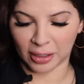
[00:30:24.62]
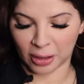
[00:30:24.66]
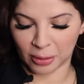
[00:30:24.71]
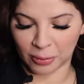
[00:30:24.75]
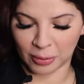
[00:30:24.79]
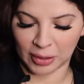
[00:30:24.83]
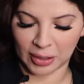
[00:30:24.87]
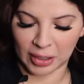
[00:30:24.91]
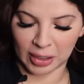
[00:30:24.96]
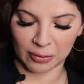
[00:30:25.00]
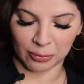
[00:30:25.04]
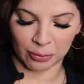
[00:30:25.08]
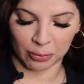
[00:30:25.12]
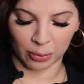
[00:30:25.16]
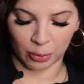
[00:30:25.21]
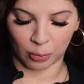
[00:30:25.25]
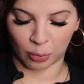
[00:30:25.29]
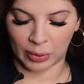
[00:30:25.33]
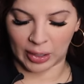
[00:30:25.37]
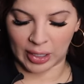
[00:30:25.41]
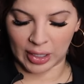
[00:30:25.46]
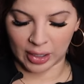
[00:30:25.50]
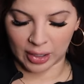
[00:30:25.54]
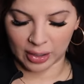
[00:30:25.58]
already for a
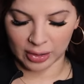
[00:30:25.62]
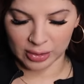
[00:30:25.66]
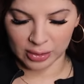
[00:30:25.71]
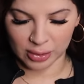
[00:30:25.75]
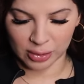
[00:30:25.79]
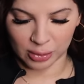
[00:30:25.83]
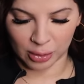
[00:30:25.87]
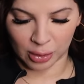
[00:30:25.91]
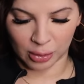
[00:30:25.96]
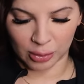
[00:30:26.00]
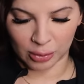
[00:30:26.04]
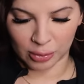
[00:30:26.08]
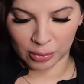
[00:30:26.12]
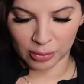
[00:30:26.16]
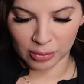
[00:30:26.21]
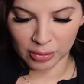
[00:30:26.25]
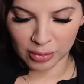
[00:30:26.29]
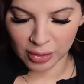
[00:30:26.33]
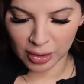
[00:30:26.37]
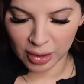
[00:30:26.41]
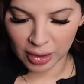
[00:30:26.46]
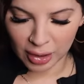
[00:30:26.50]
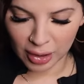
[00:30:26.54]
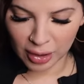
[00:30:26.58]
week, so
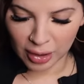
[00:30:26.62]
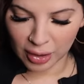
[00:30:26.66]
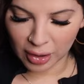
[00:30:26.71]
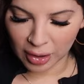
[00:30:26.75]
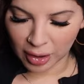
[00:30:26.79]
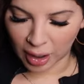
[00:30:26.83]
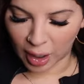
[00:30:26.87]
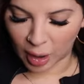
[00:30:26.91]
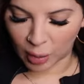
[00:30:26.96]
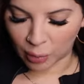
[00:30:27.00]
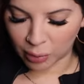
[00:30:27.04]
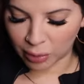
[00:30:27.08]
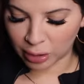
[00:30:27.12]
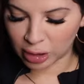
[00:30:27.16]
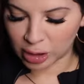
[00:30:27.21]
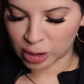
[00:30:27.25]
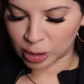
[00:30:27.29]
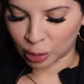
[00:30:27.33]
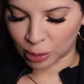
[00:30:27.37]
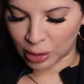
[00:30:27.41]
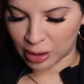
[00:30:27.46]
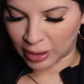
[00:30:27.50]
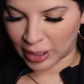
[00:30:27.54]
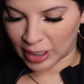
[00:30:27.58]
I want to
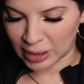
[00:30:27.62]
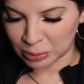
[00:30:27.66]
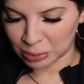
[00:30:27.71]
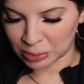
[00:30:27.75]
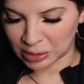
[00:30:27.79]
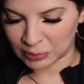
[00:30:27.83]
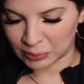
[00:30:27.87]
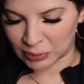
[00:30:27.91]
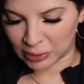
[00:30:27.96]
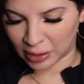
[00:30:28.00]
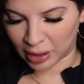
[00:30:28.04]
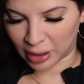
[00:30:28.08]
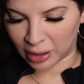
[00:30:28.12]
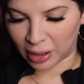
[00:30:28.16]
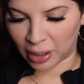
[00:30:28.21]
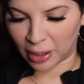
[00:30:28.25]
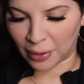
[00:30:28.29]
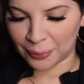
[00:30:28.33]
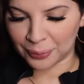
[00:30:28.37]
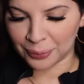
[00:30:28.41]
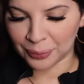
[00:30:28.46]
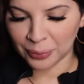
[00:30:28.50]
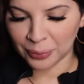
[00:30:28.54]
show you guys what the fuck I got.